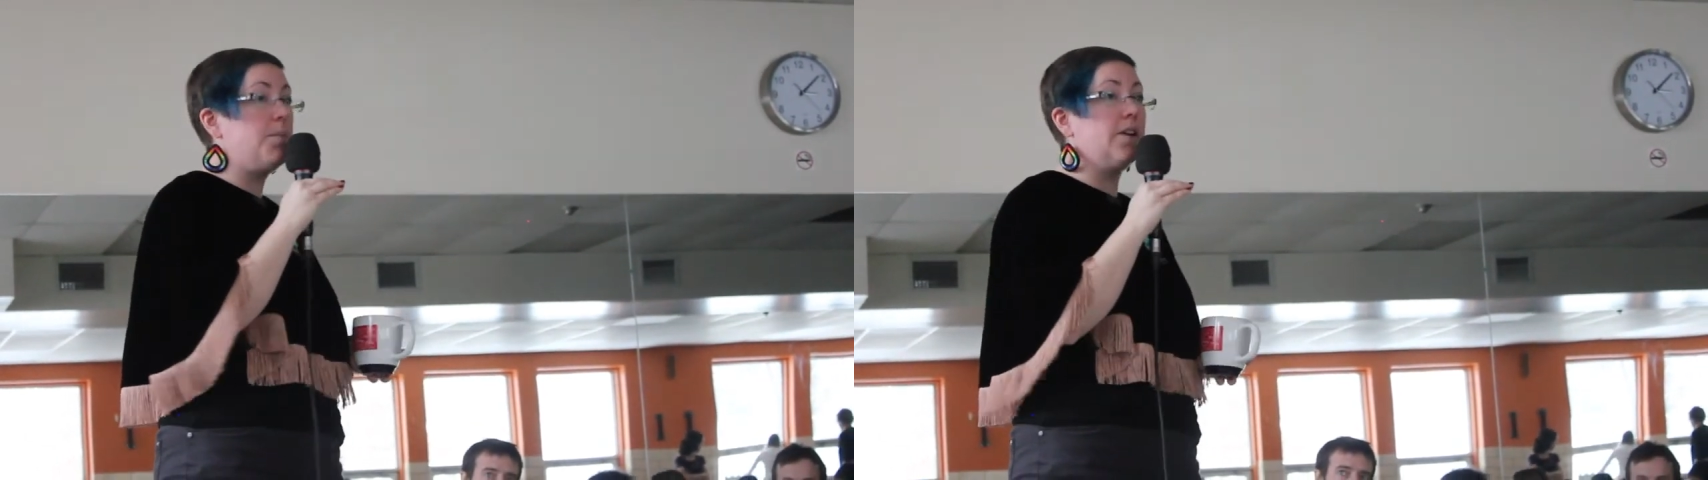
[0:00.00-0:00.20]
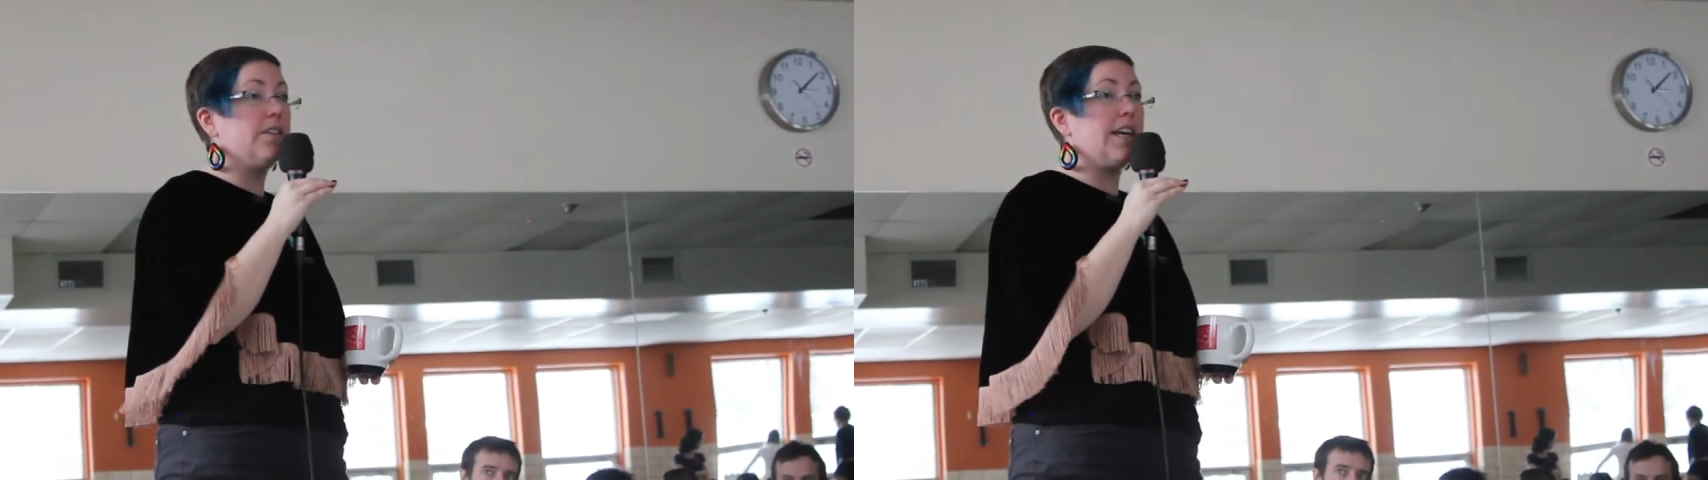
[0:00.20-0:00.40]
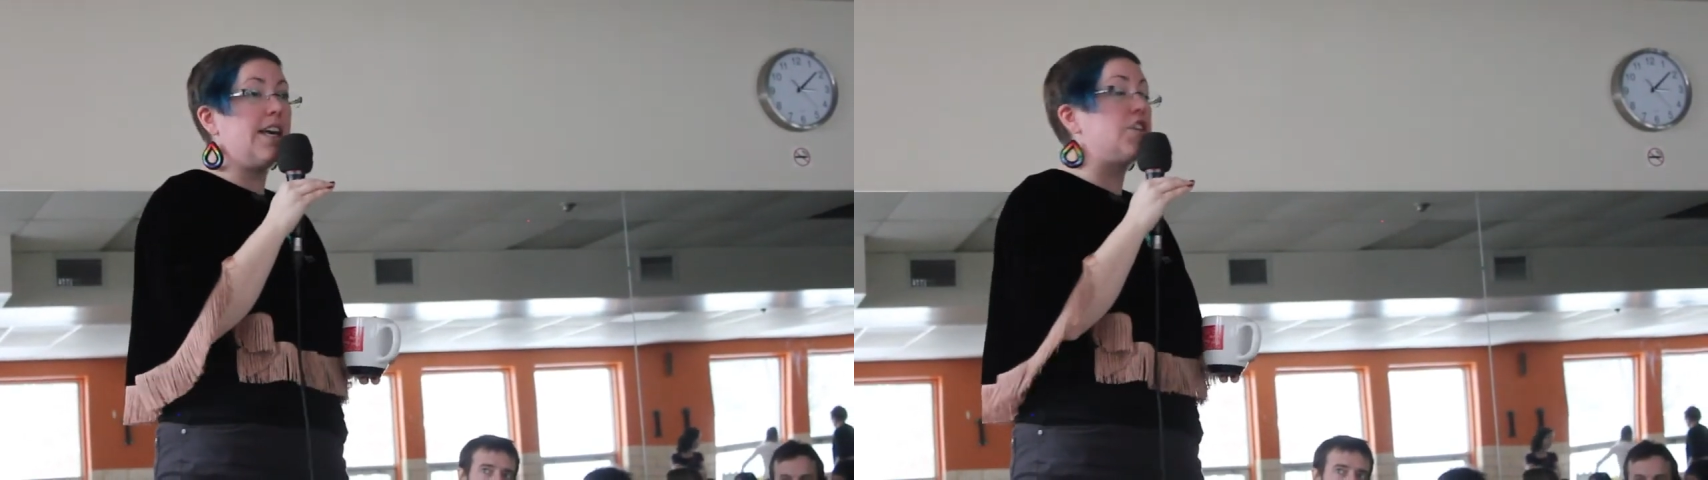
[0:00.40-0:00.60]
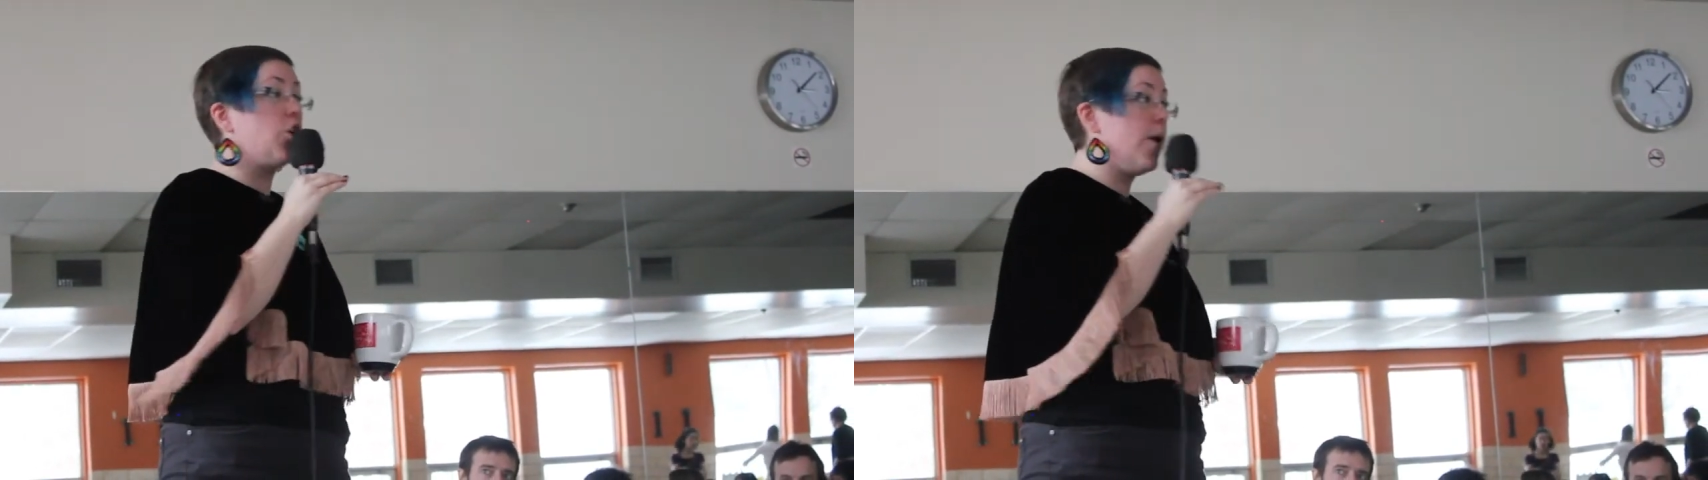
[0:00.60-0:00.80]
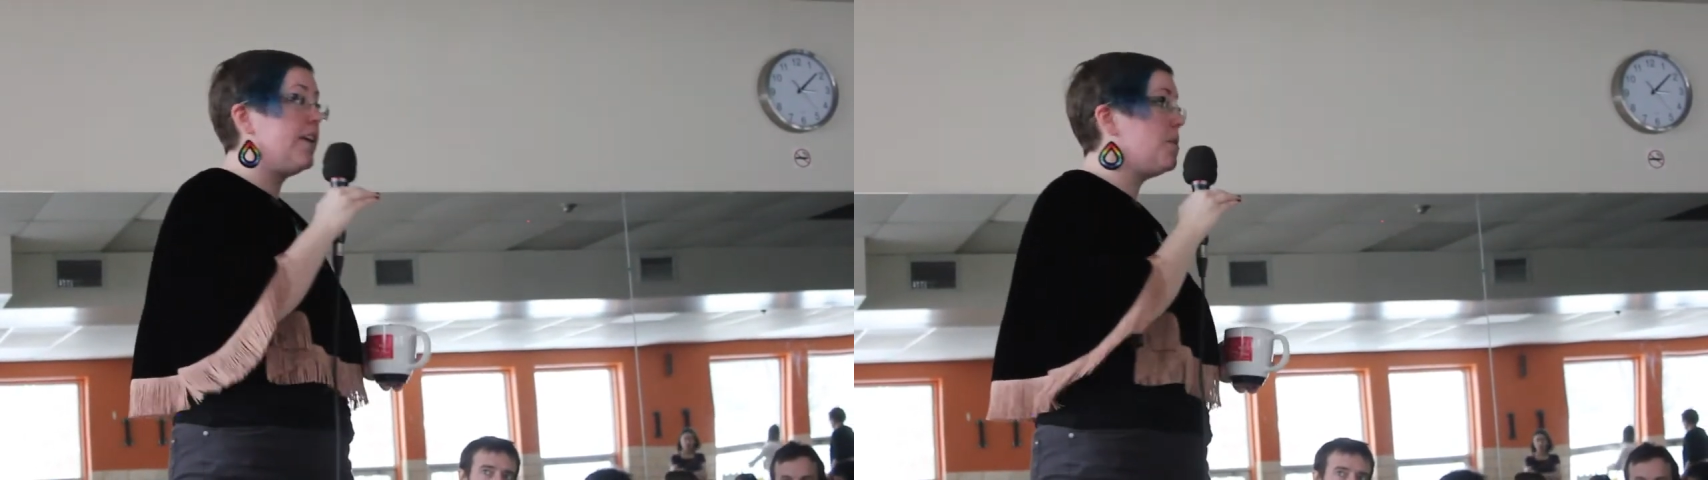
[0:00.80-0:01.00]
building is going